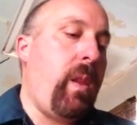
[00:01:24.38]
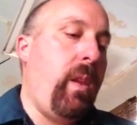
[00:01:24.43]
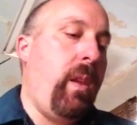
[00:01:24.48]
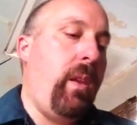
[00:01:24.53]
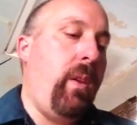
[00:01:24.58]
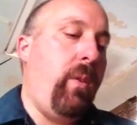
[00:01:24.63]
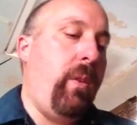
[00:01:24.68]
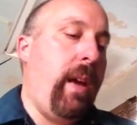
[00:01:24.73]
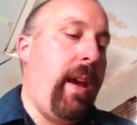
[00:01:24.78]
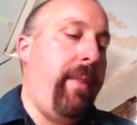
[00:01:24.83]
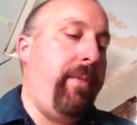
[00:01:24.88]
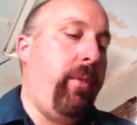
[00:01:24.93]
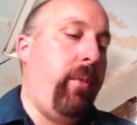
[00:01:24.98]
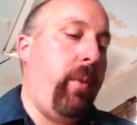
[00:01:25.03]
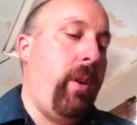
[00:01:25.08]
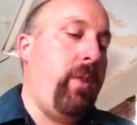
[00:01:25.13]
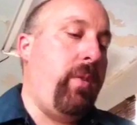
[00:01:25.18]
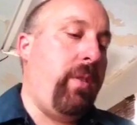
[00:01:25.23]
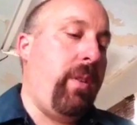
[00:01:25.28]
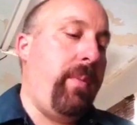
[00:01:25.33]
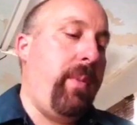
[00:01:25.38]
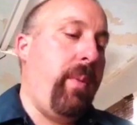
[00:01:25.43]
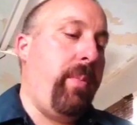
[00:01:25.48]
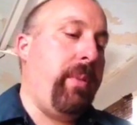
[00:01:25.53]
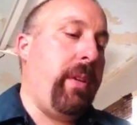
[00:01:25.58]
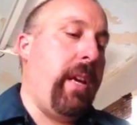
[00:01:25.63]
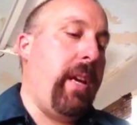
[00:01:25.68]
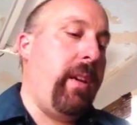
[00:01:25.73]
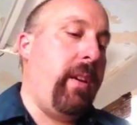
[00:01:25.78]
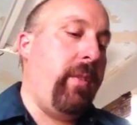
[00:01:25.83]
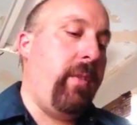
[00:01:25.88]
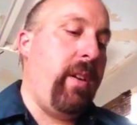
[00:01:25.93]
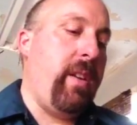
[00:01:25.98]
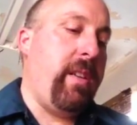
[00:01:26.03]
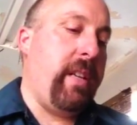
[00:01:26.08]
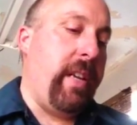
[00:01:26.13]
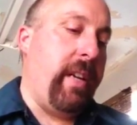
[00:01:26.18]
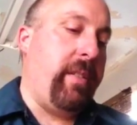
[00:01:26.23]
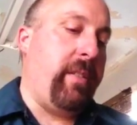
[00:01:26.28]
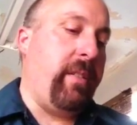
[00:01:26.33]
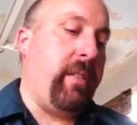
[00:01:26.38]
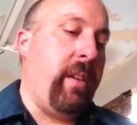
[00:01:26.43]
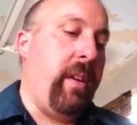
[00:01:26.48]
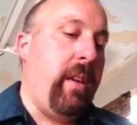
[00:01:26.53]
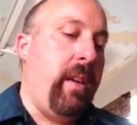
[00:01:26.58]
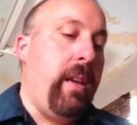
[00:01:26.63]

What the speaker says: You'll have to retrim your plane and retest,